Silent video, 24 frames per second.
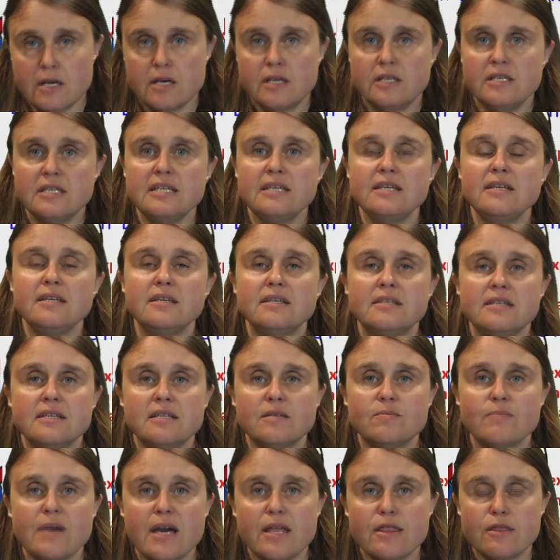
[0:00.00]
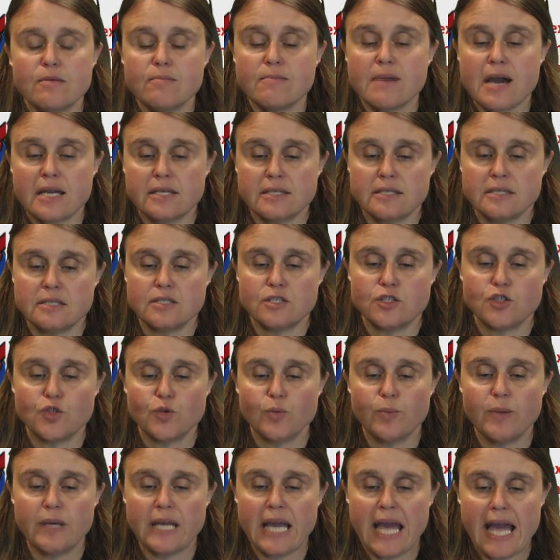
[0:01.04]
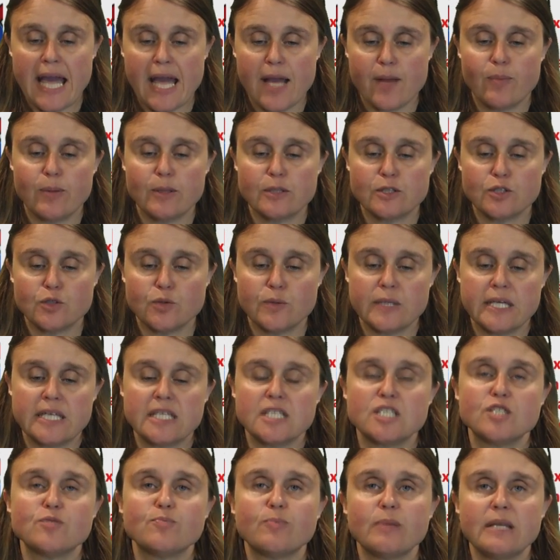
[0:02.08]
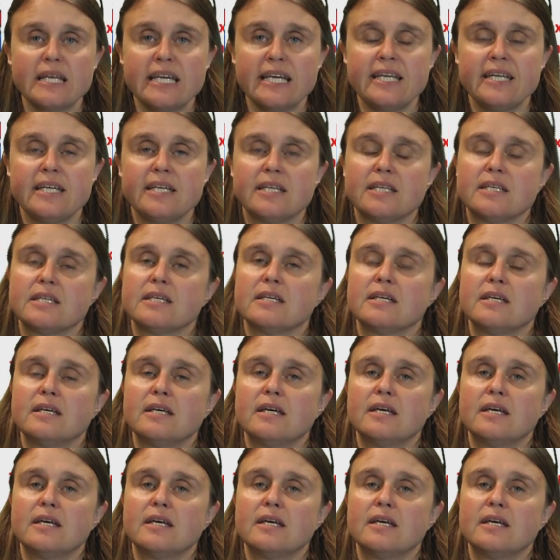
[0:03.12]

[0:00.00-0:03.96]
need in mathematics to be able to explain